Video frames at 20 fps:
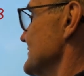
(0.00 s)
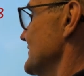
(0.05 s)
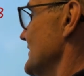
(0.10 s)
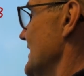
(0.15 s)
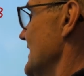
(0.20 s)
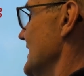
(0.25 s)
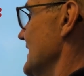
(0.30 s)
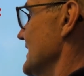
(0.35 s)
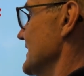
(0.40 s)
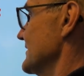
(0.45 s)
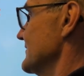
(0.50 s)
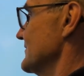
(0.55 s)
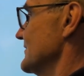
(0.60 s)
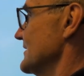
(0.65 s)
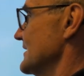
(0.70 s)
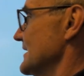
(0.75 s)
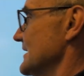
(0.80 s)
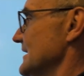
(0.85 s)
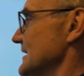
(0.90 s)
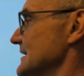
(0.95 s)
5,
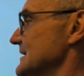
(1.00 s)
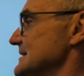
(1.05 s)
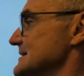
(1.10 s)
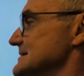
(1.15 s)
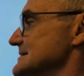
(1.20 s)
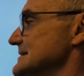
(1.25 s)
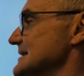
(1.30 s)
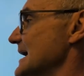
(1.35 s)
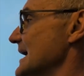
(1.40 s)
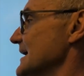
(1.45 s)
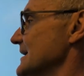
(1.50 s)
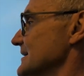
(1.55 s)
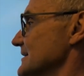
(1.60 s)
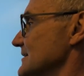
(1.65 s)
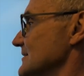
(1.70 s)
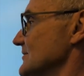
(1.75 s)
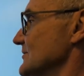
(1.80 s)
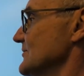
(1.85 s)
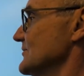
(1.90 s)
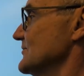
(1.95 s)
it is not
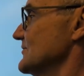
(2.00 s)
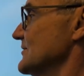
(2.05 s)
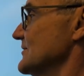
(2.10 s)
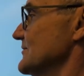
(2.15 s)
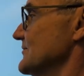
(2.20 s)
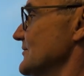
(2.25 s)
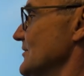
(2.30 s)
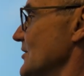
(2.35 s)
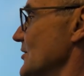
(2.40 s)
inclusive